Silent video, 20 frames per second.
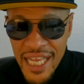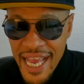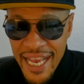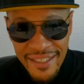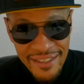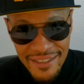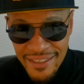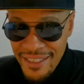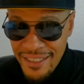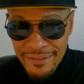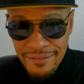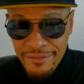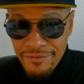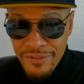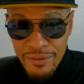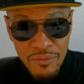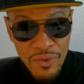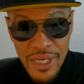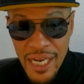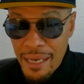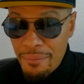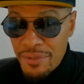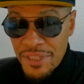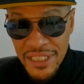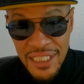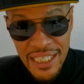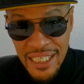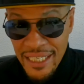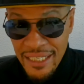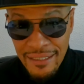accident from what I'm
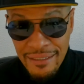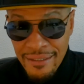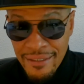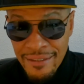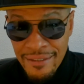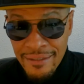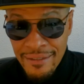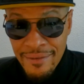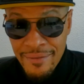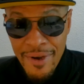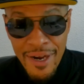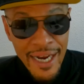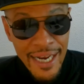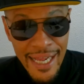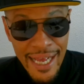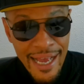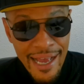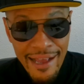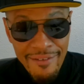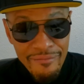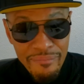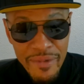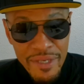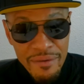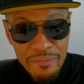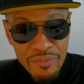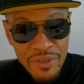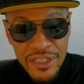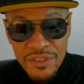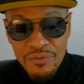seeing. Right? I haven't been
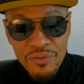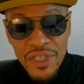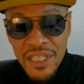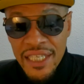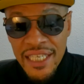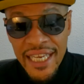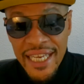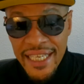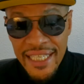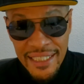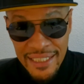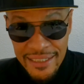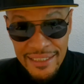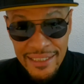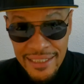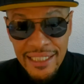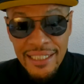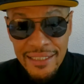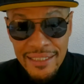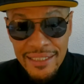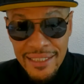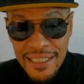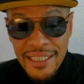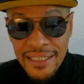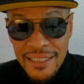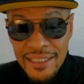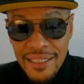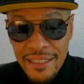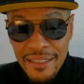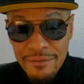impressed with a lady since,
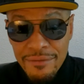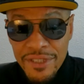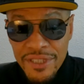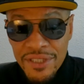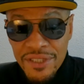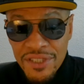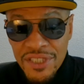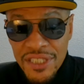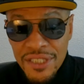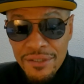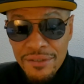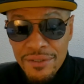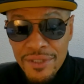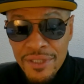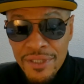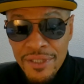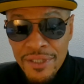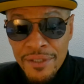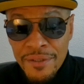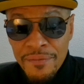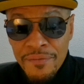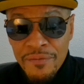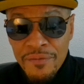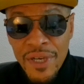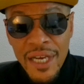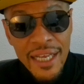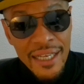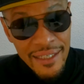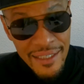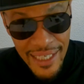since Clarissa Shields.
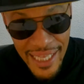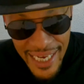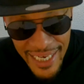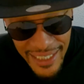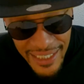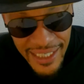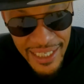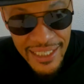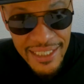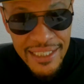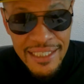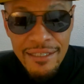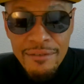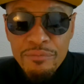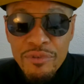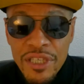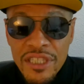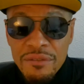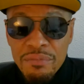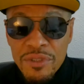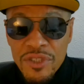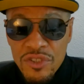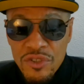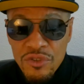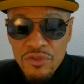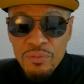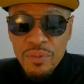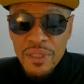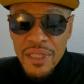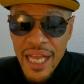Right? Lila Ali impressed me
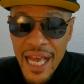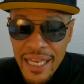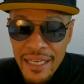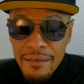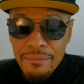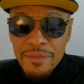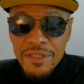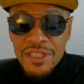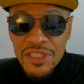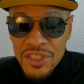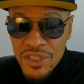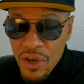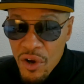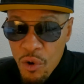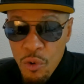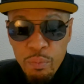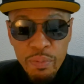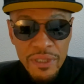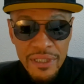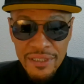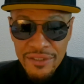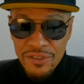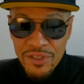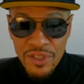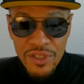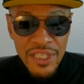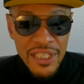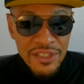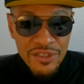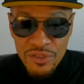too, but a lot of them are just open. You
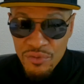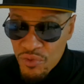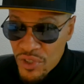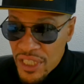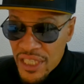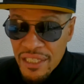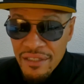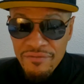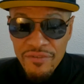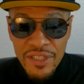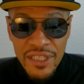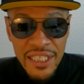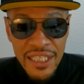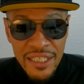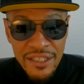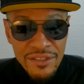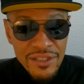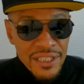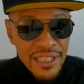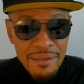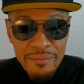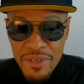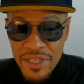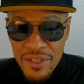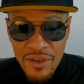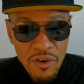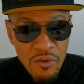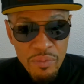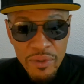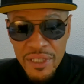know, they swinging for the heels and they be
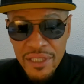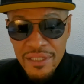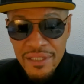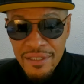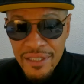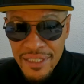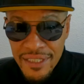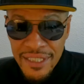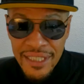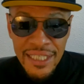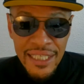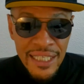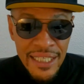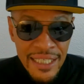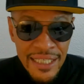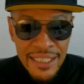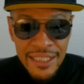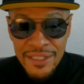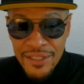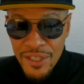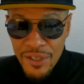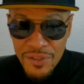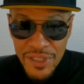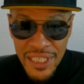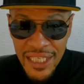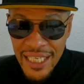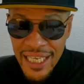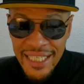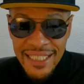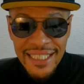open and, and you know,
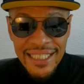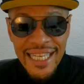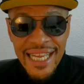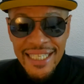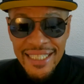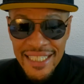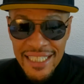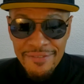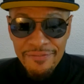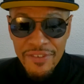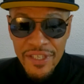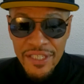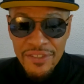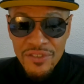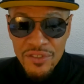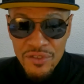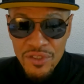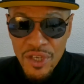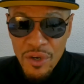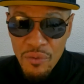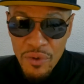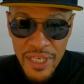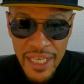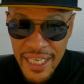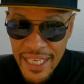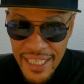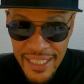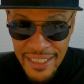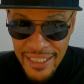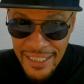neglecting that defense, you know, when they
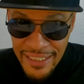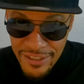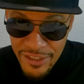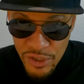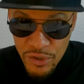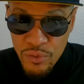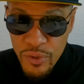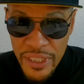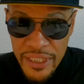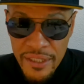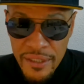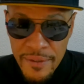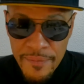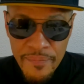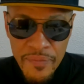get into it.